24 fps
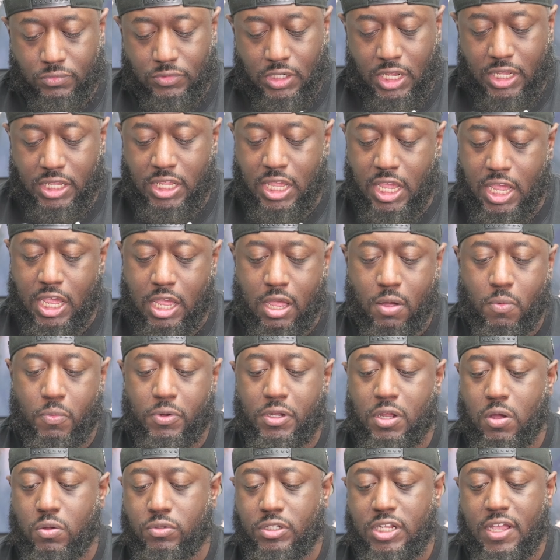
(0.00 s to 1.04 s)
and yeah, we're
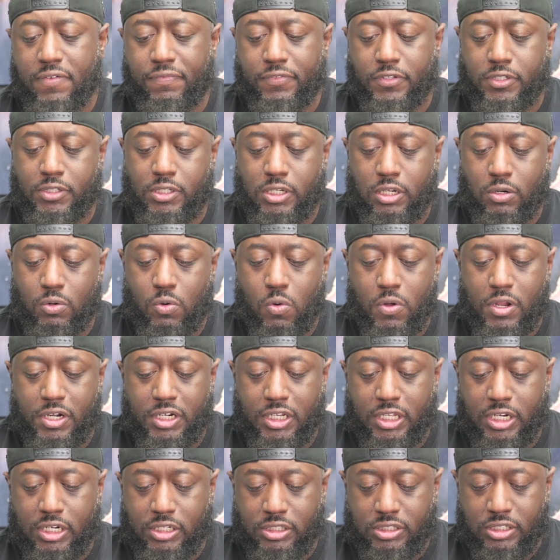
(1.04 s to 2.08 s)
going to definitely go ahead and
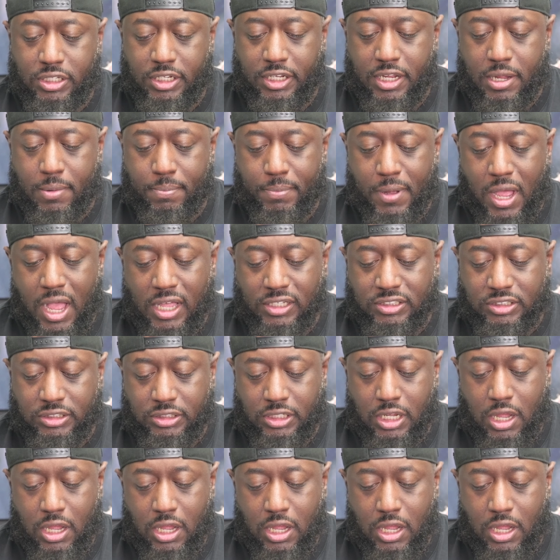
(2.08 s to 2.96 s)
get into the unboxing,